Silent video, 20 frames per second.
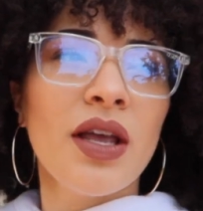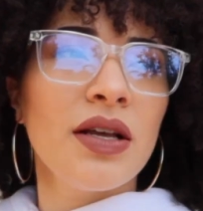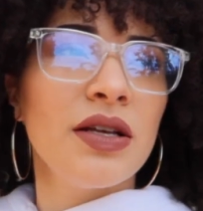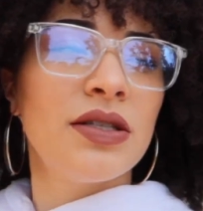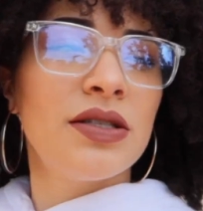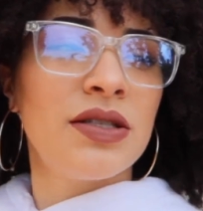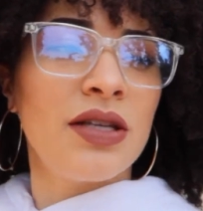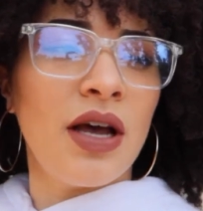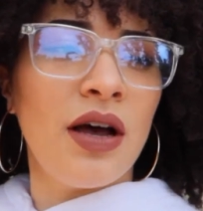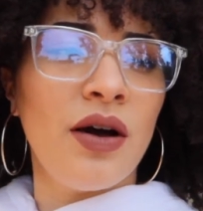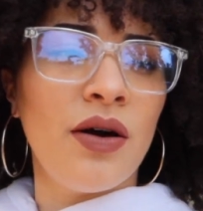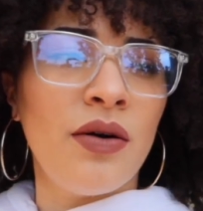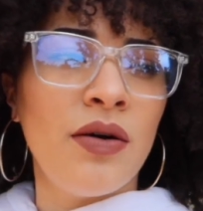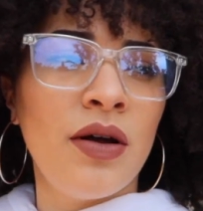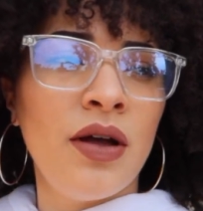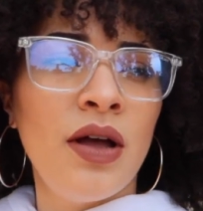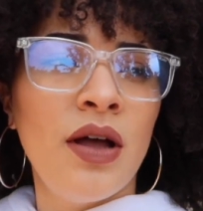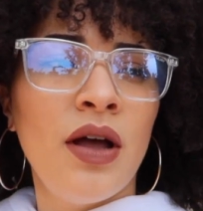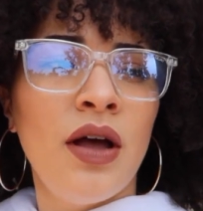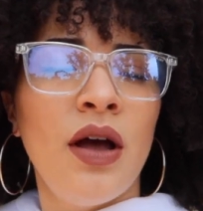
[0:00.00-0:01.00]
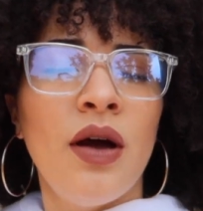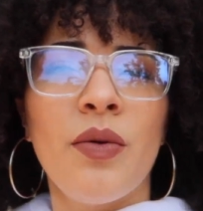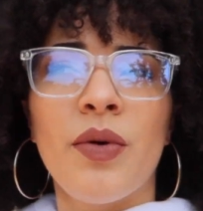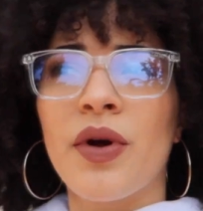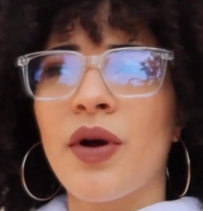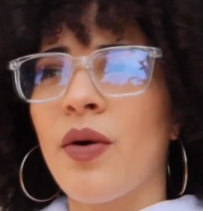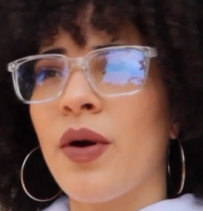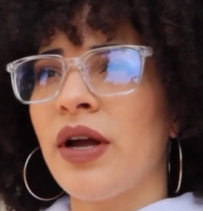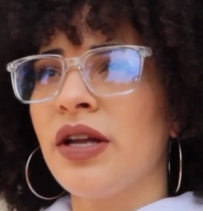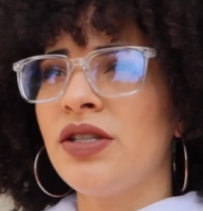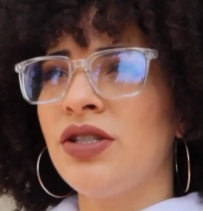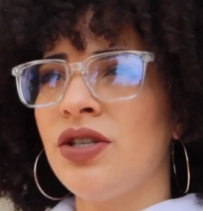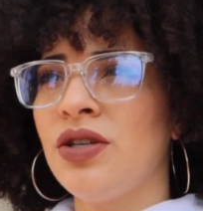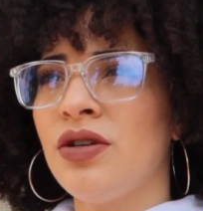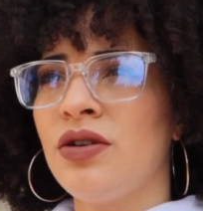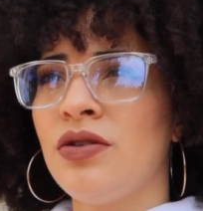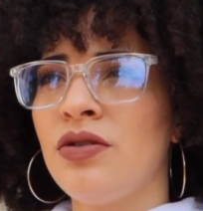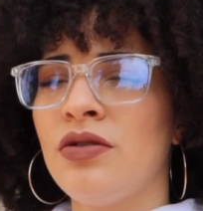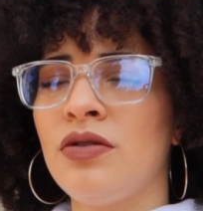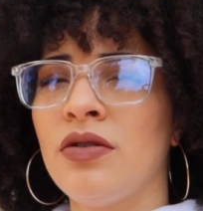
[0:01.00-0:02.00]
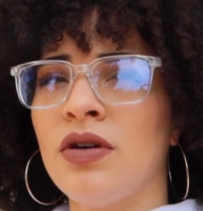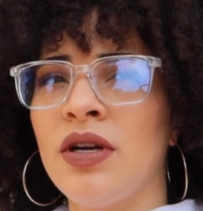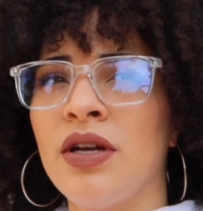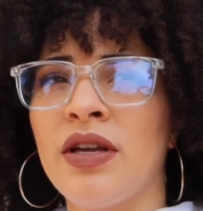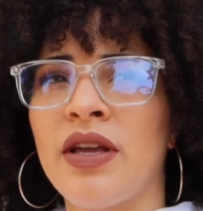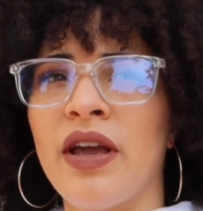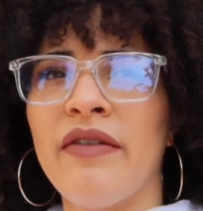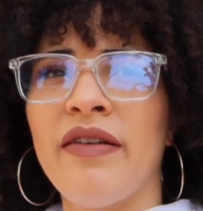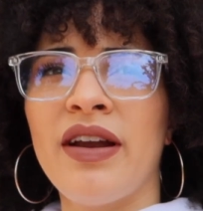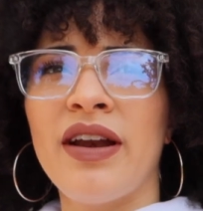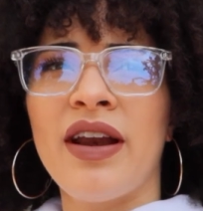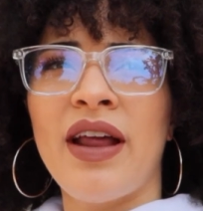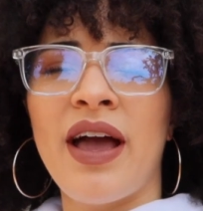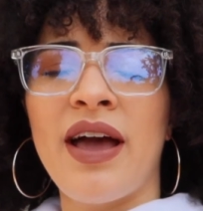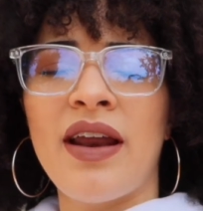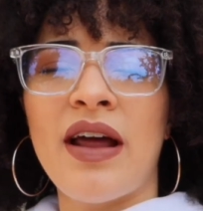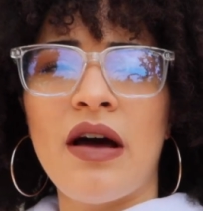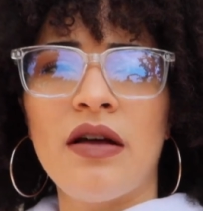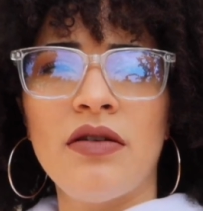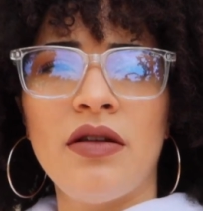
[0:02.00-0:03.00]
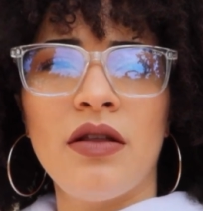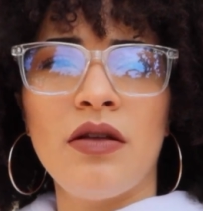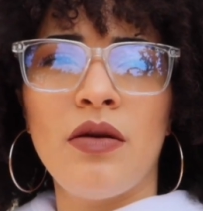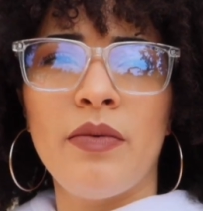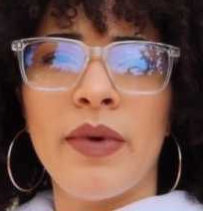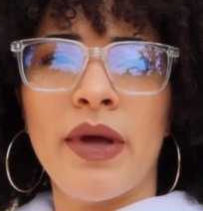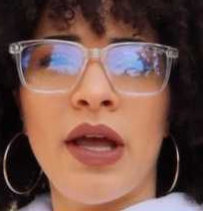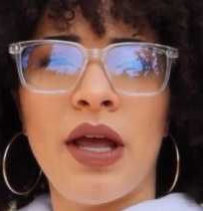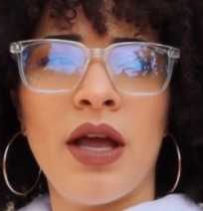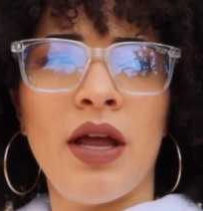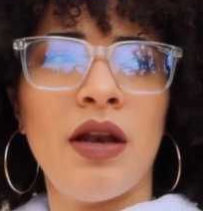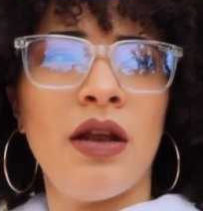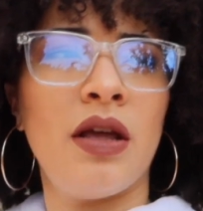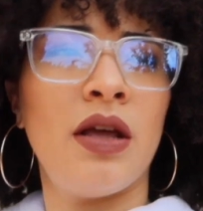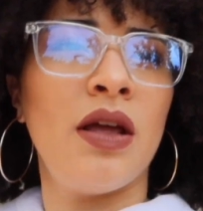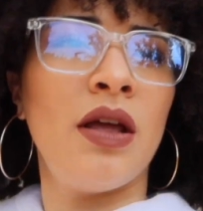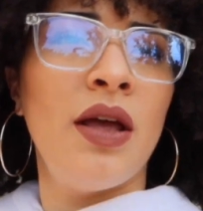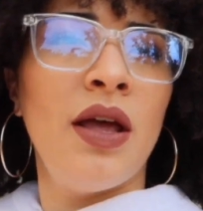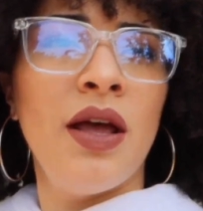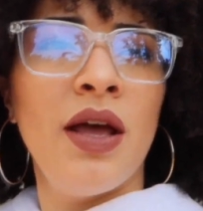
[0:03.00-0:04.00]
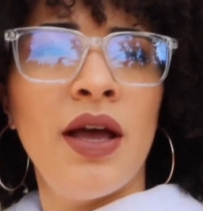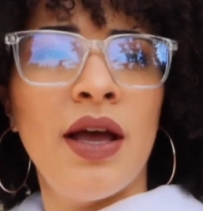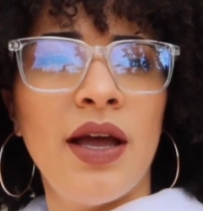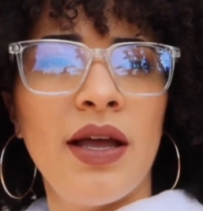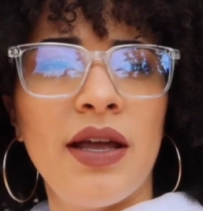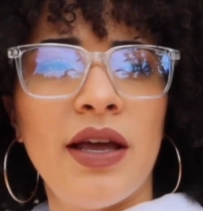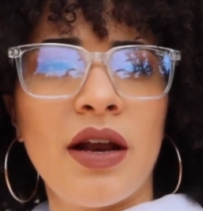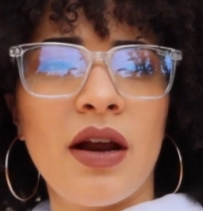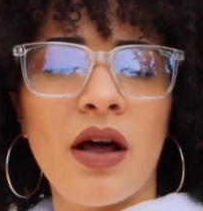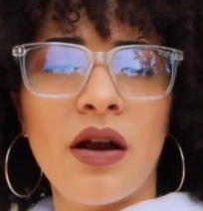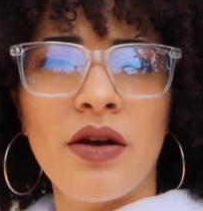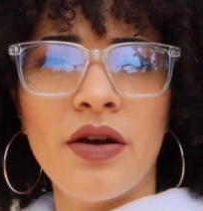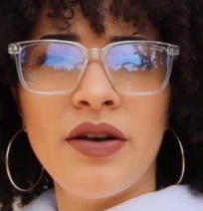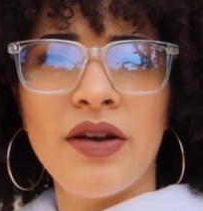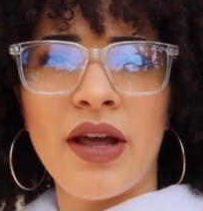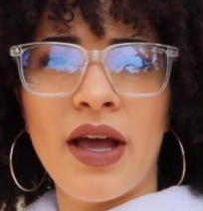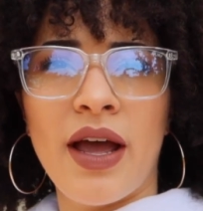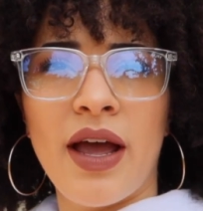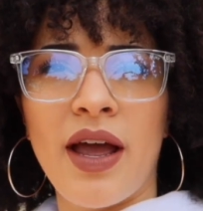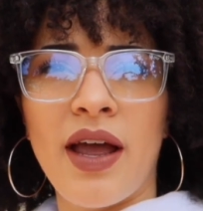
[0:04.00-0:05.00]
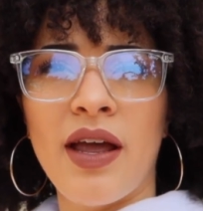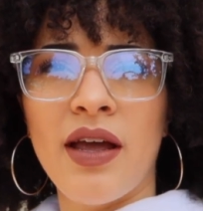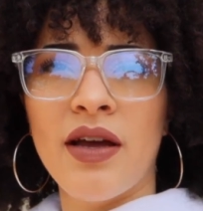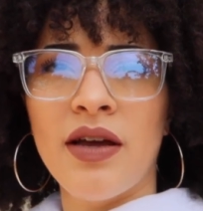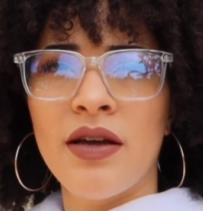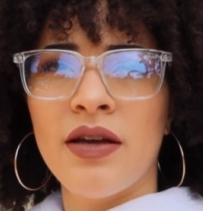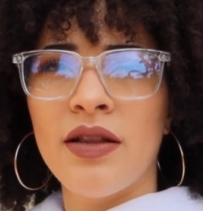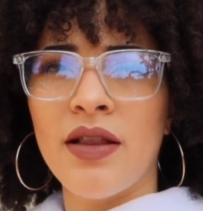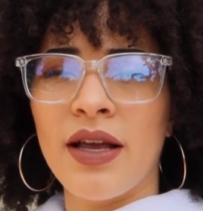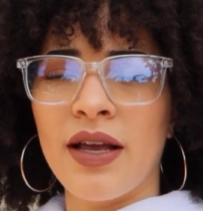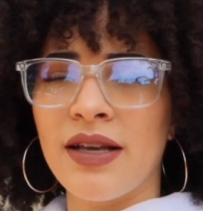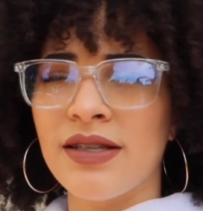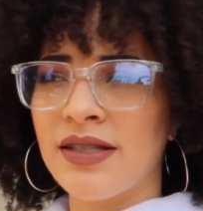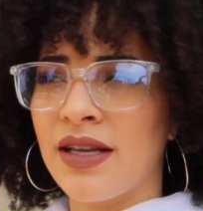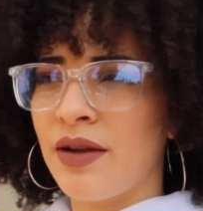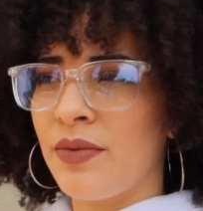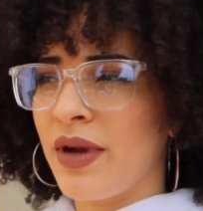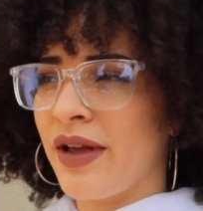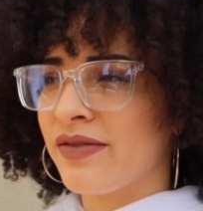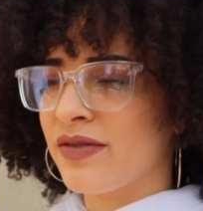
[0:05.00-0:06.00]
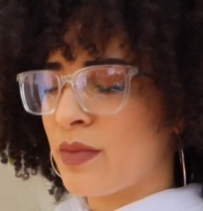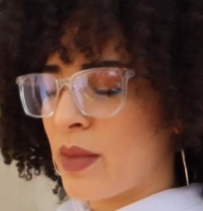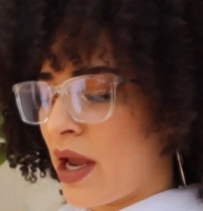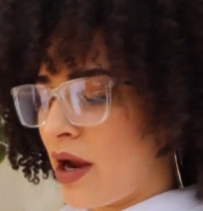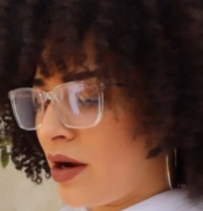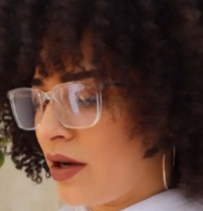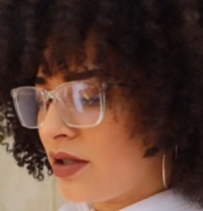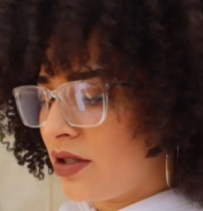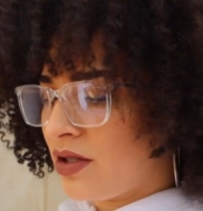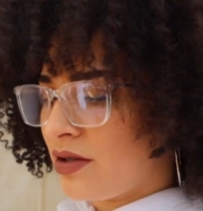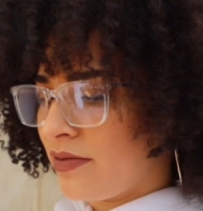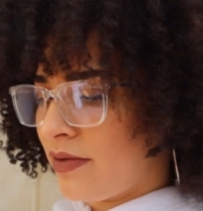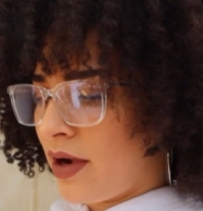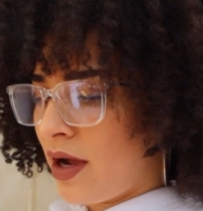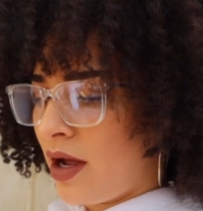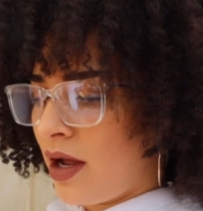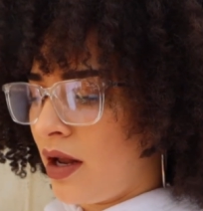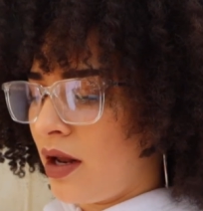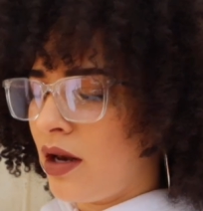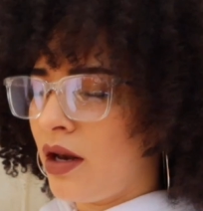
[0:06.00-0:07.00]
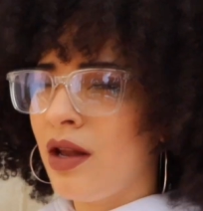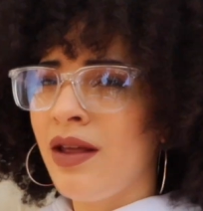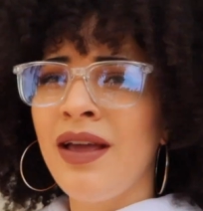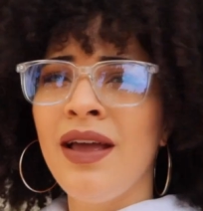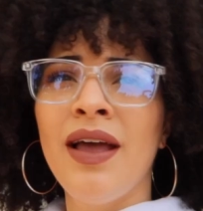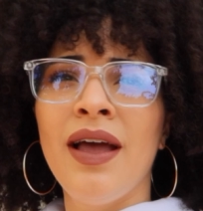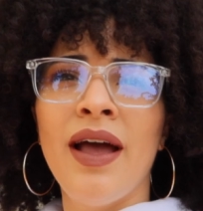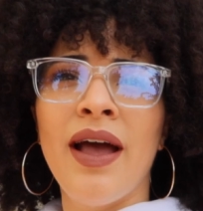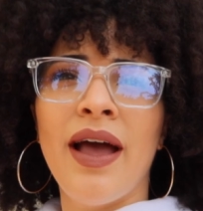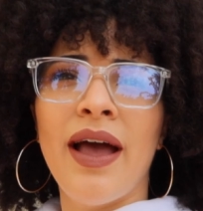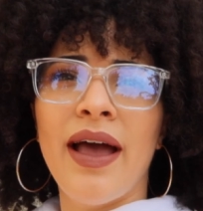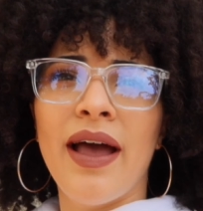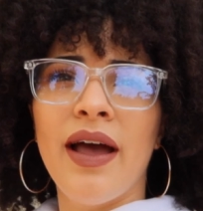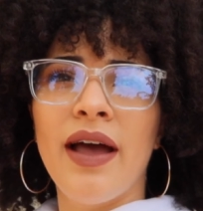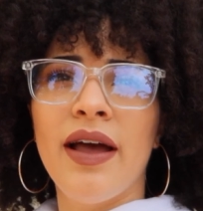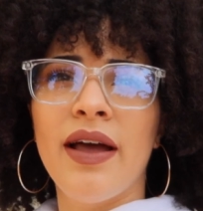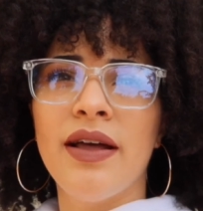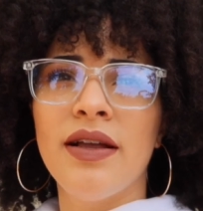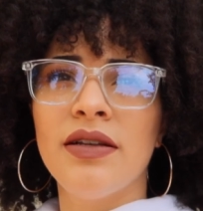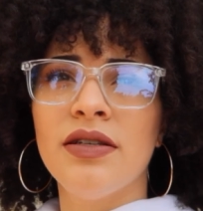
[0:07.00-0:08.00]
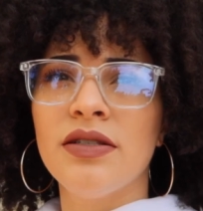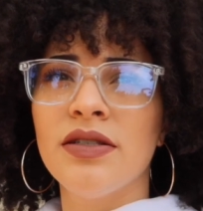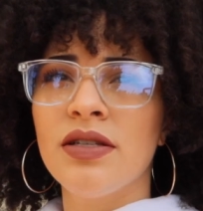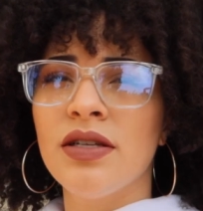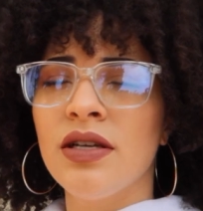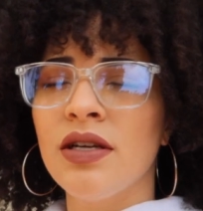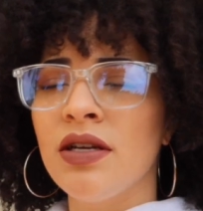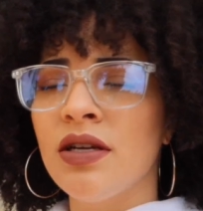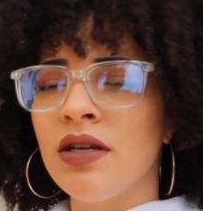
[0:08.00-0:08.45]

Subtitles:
So we're going to get ready to head out in a little bit and get on our day. Like I said, we have some errands to run and